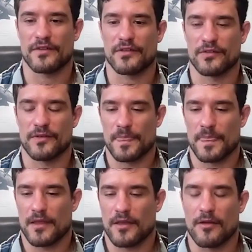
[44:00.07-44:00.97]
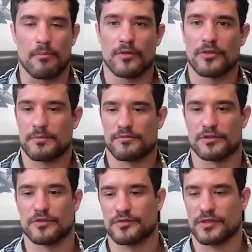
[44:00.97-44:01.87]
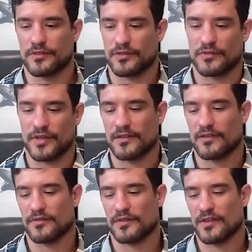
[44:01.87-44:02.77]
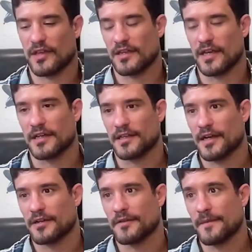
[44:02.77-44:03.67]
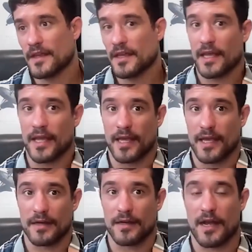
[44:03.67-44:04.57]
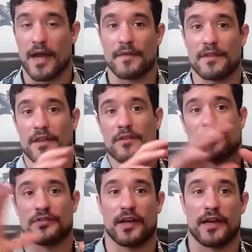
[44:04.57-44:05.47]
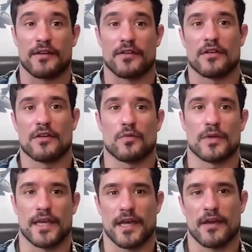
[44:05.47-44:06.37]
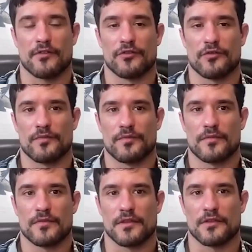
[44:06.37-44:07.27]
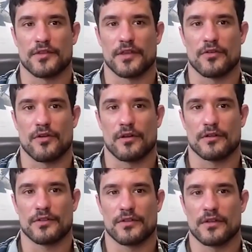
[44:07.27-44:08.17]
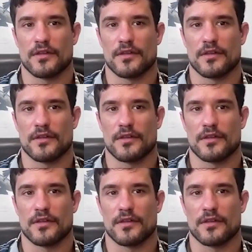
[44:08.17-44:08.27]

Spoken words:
this bulletproof list of scientific data, yada yada. And on the other side, we have this thing called